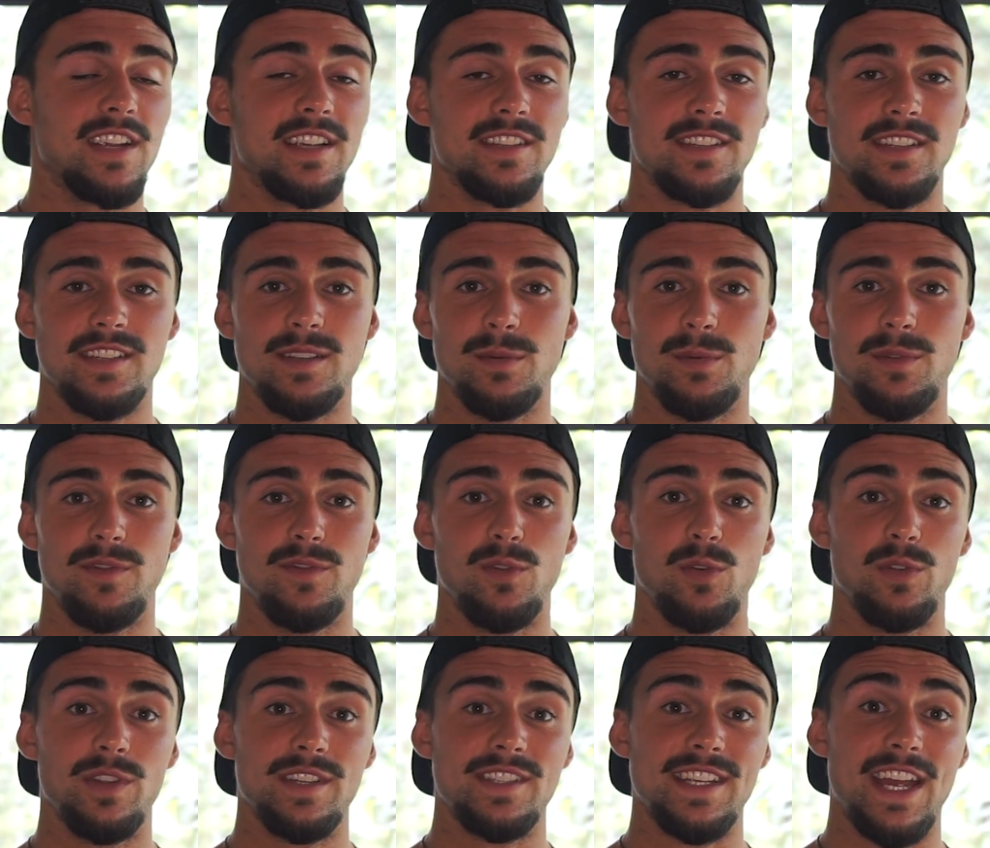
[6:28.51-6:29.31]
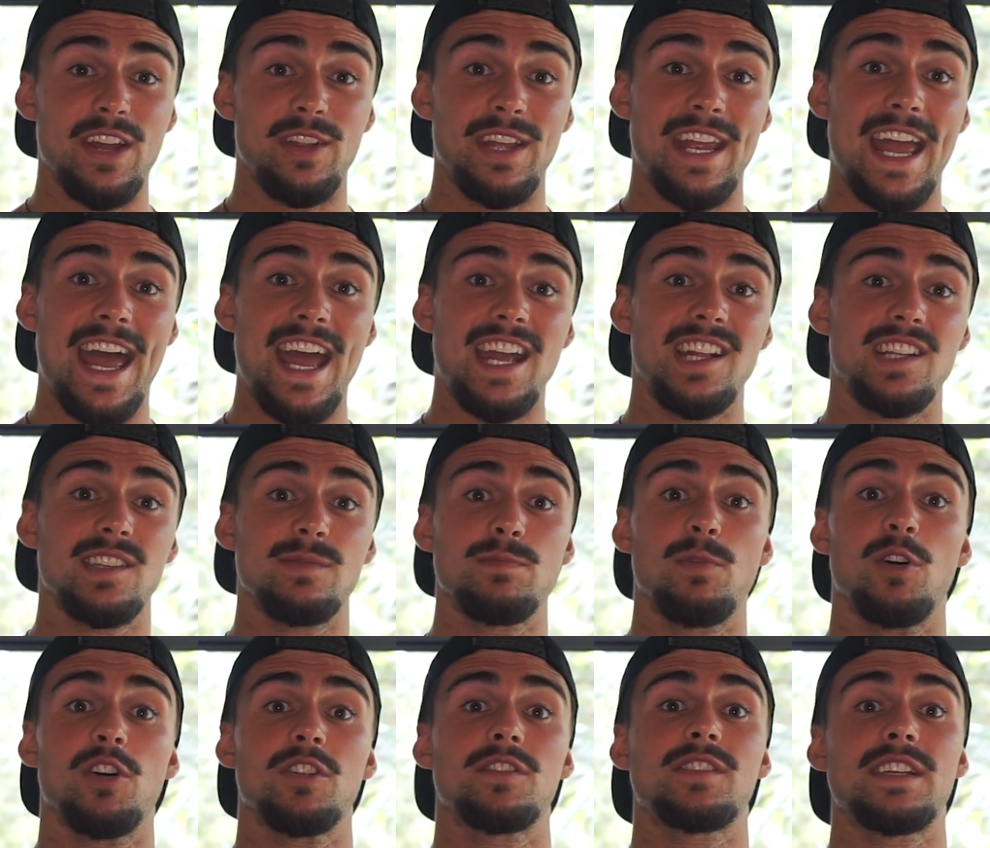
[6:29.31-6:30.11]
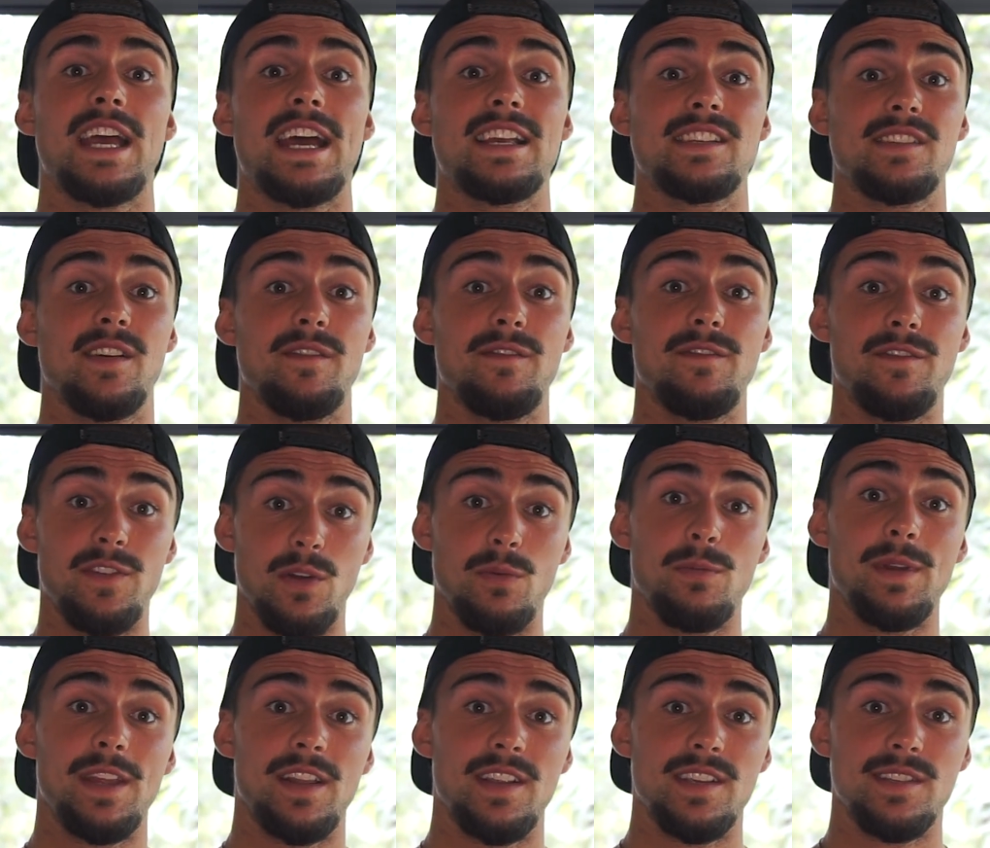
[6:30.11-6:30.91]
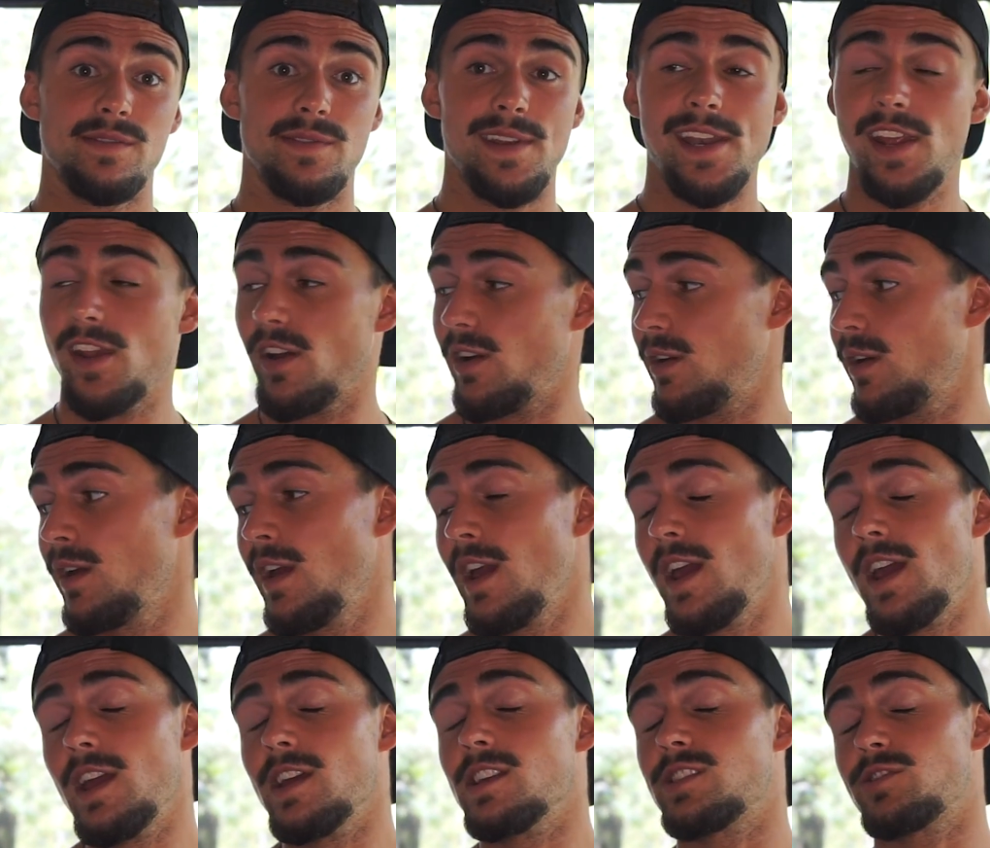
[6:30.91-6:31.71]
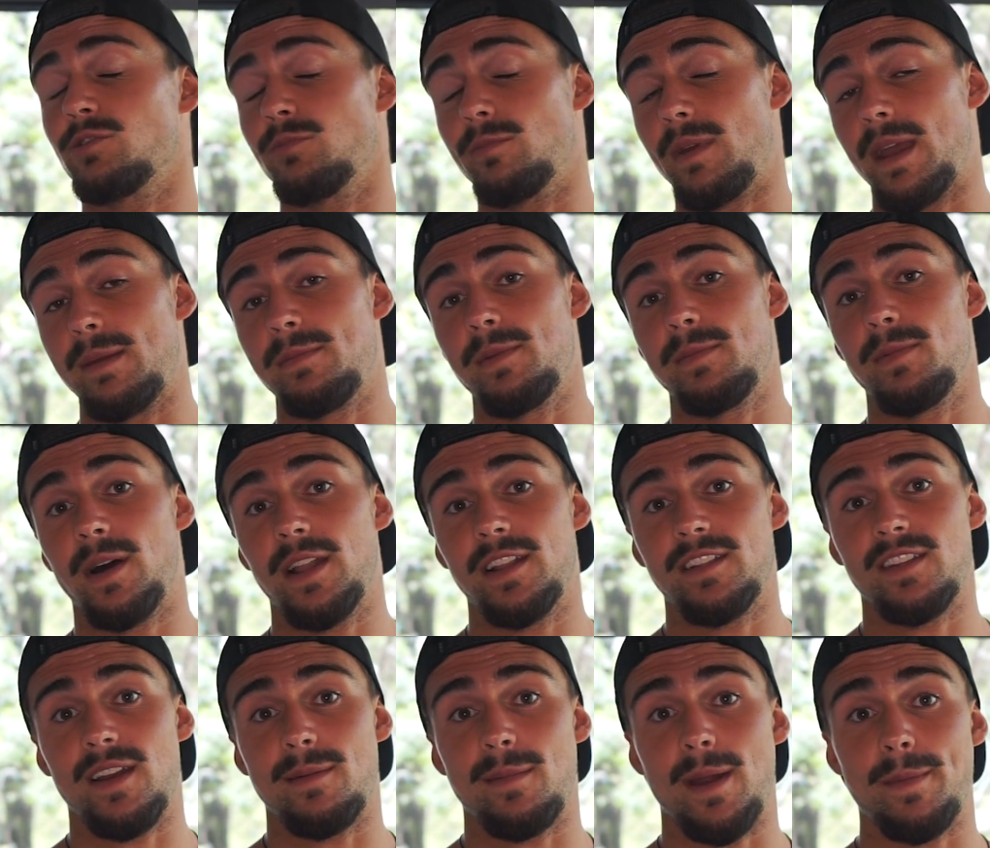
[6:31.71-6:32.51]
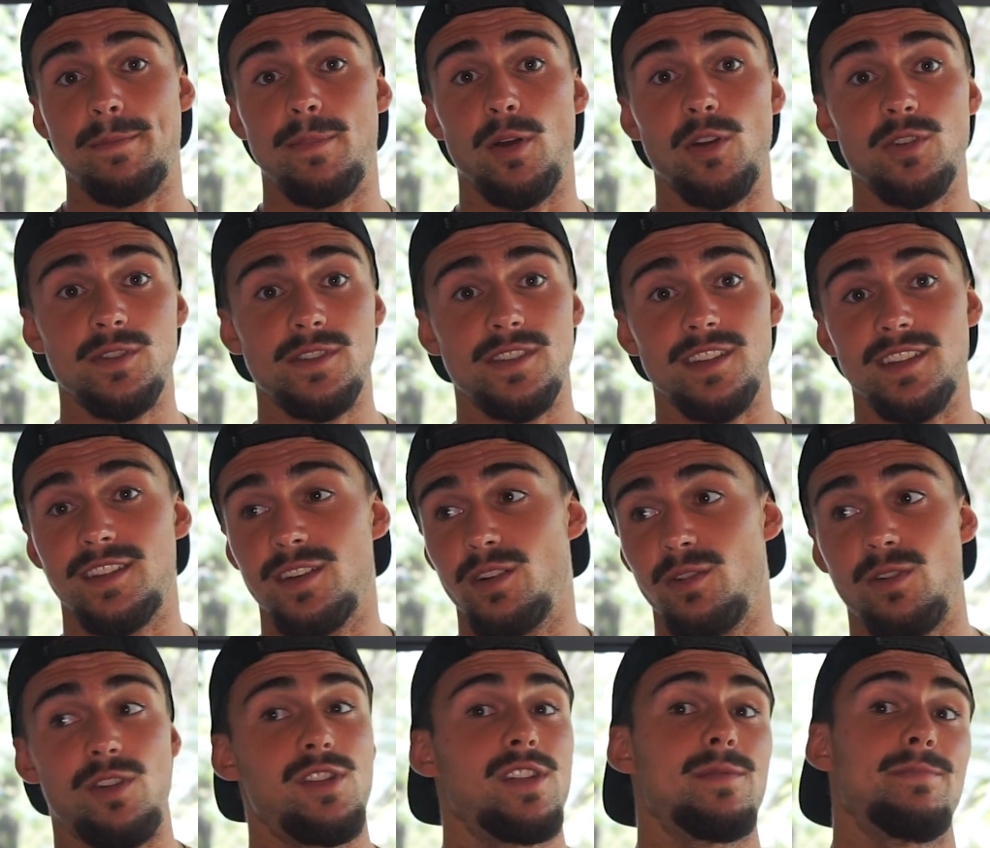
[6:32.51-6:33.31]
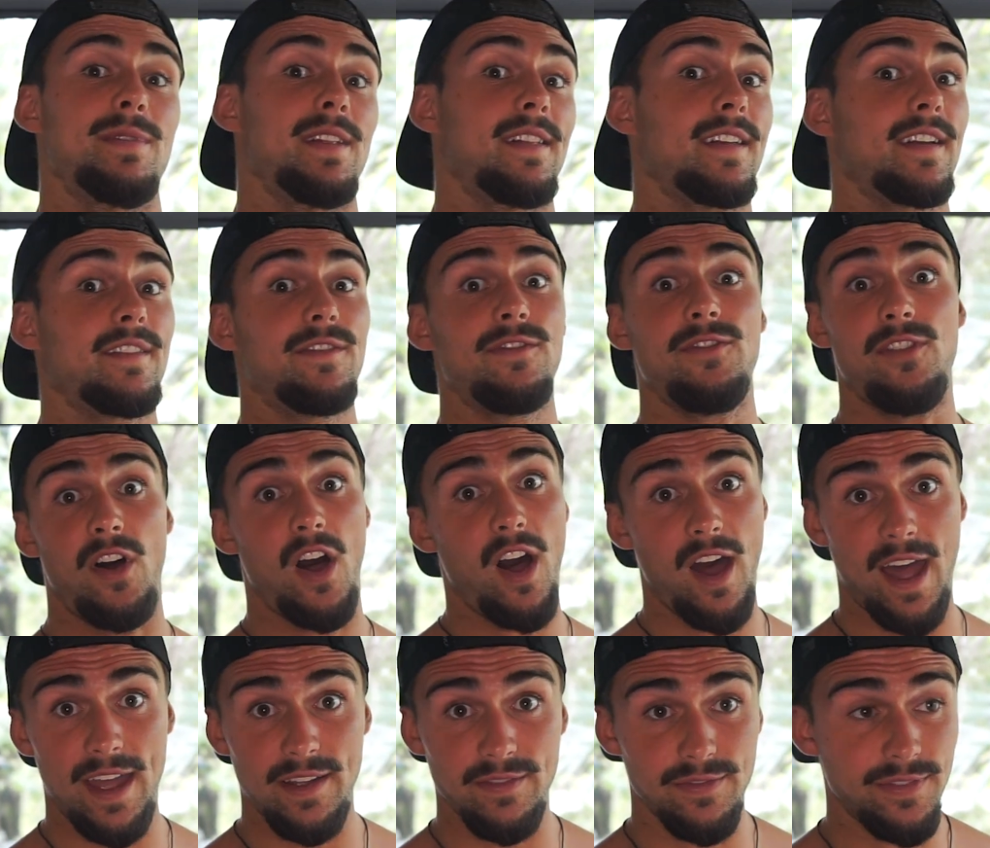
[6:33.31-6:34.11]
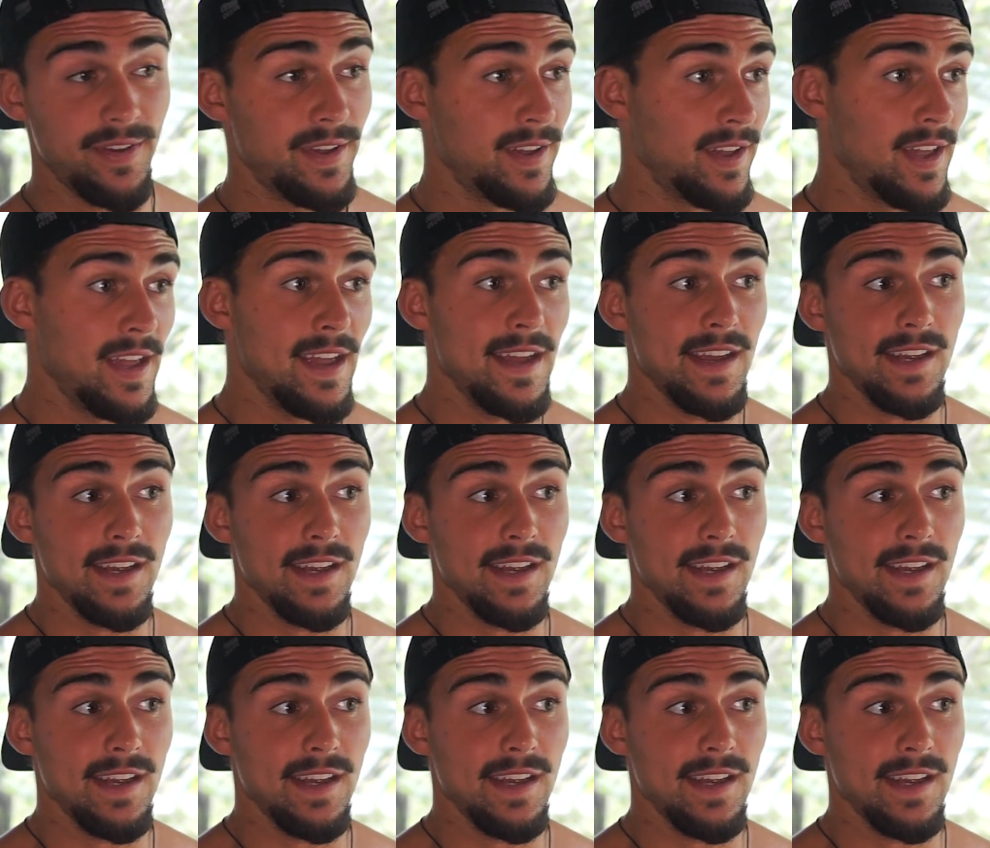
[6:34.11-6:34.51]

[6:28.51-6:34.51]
As I said before, there's only 8 spots as I'm filming this video, so maybe by the time I post it there'll only be like 5.